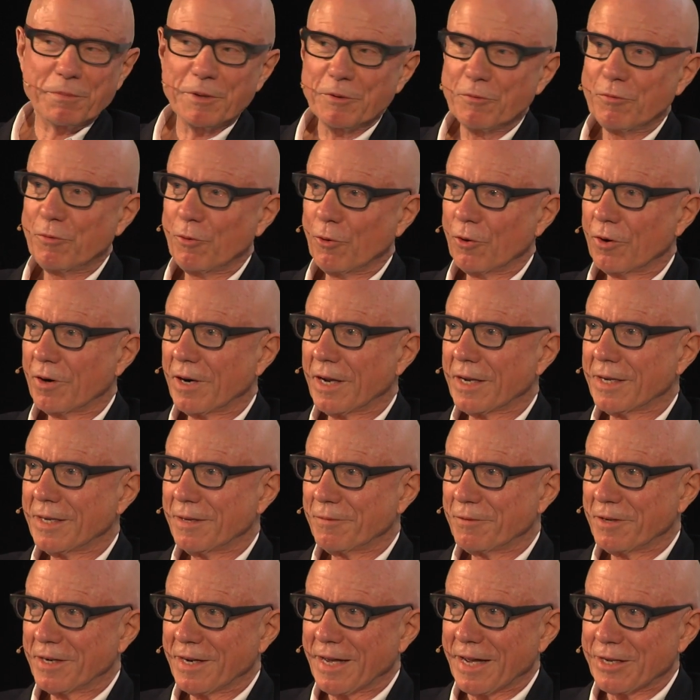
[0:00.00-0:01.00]
Before I
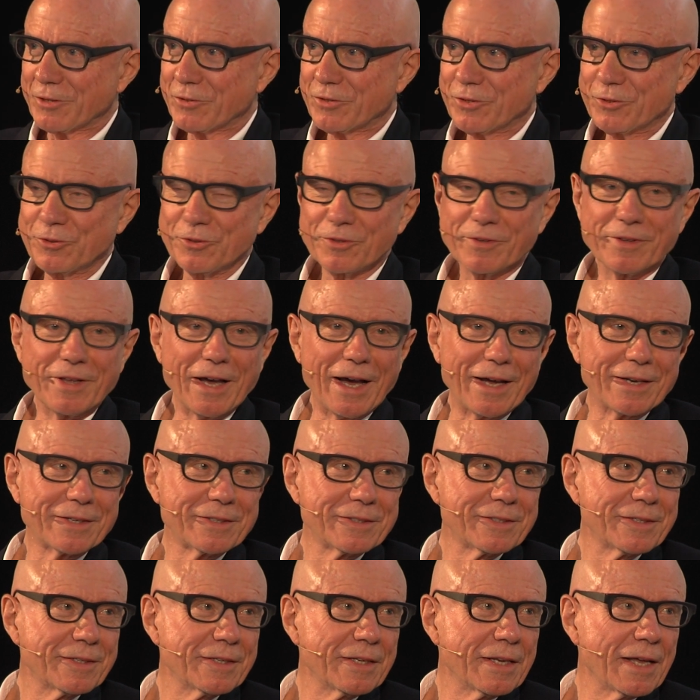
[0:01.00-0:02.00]
give an answer to
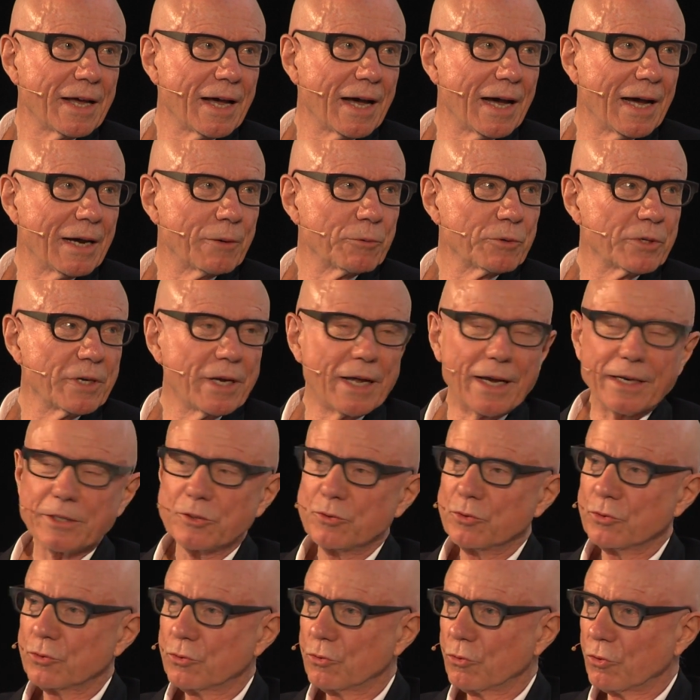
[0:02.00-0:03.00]
that, I would like
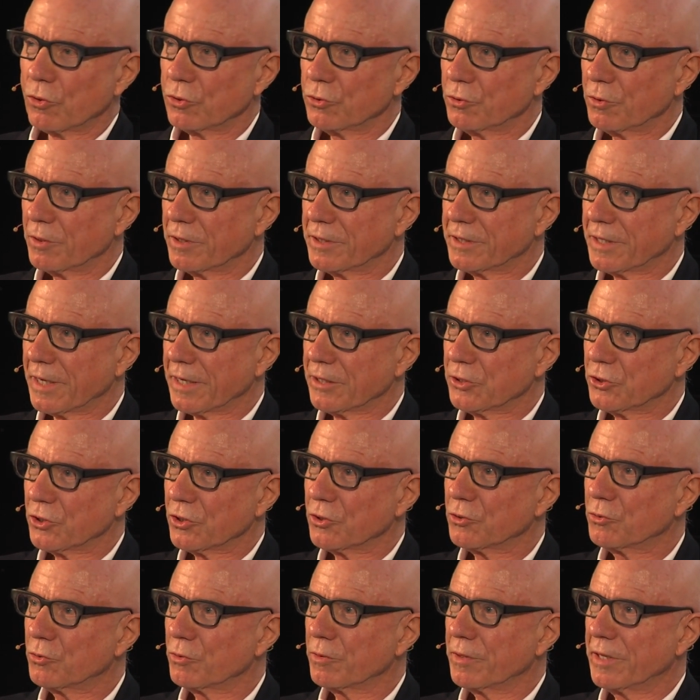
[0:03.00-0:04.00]
to draw your
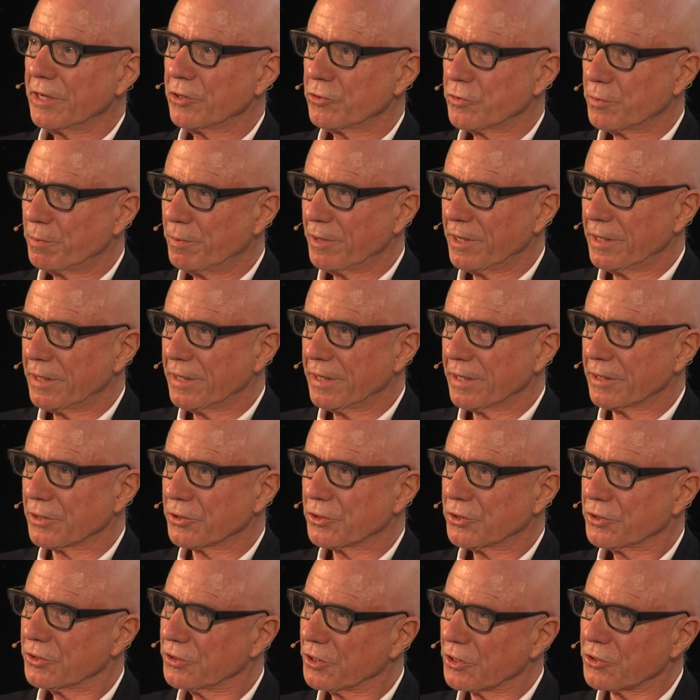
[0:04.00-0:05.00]
attention to this building.
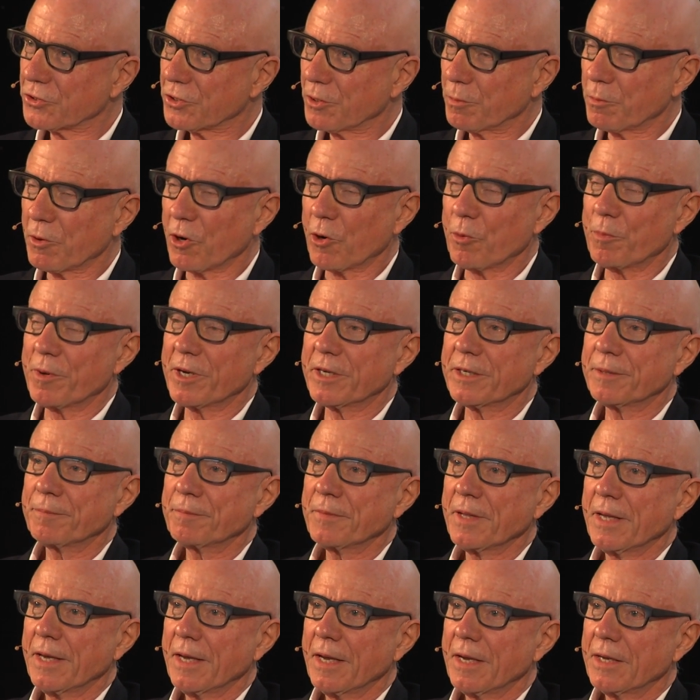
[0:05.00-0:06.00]
Just a moment.
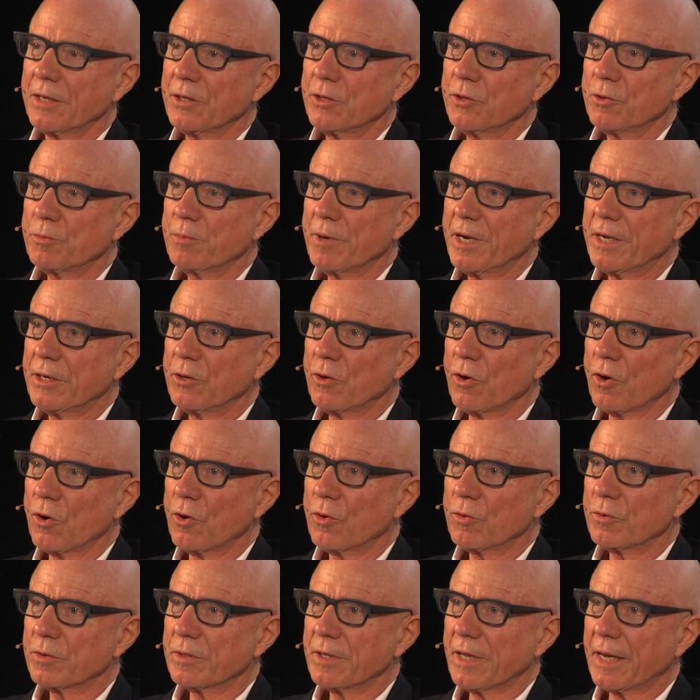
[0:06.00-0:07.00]
you may
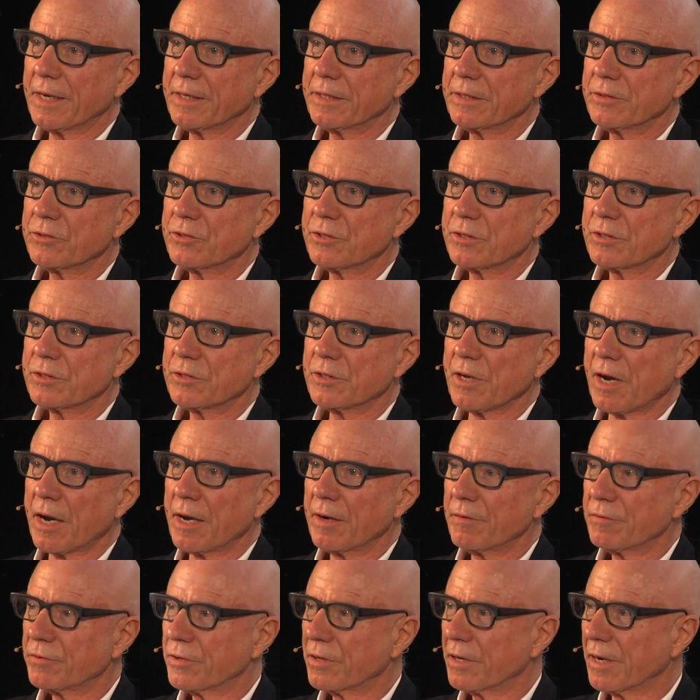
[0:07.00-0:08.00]
know that is
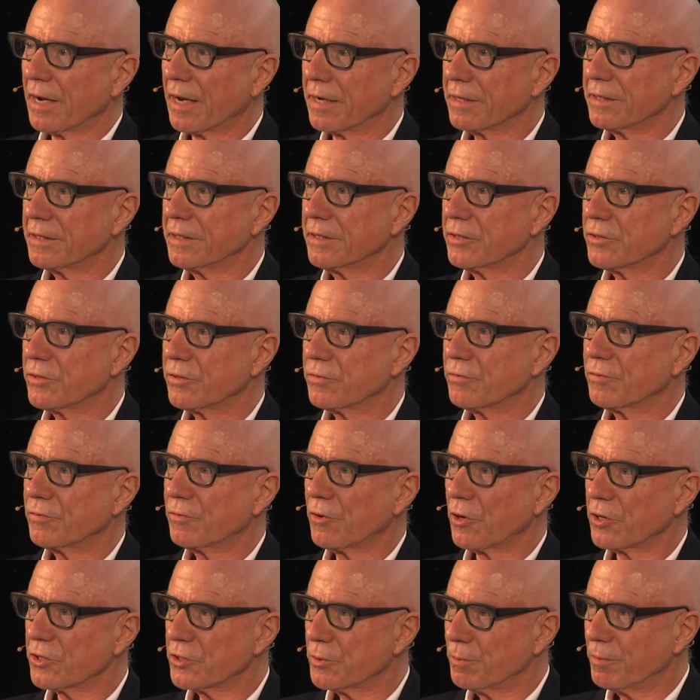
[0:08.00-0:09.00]
Zaha Hadid's
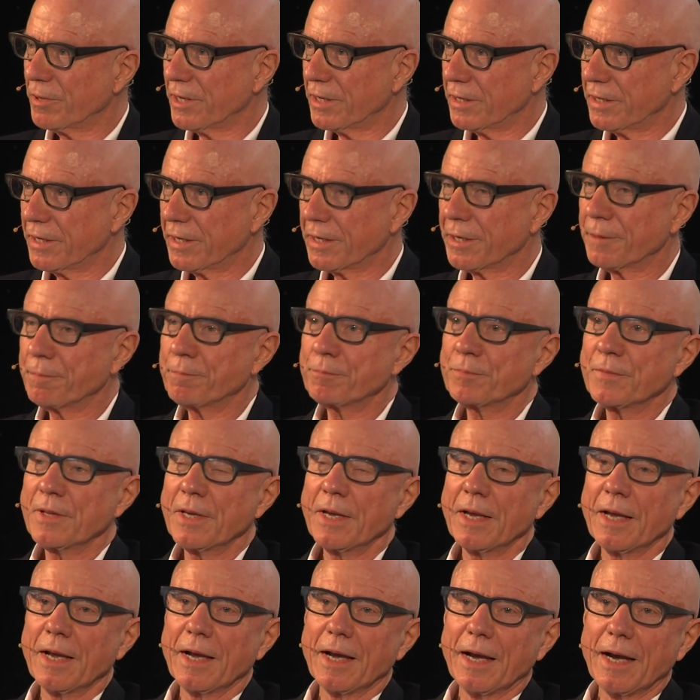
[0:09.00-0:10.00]
first building,
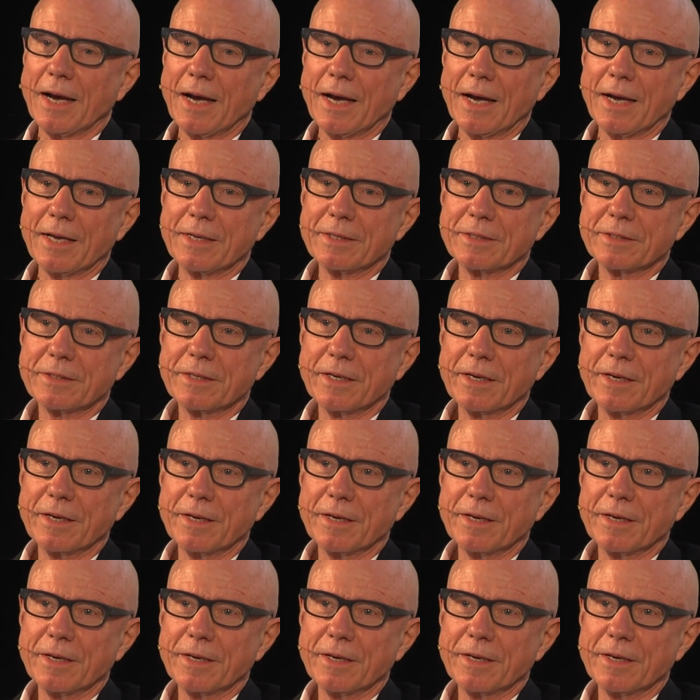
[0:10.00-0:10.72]
and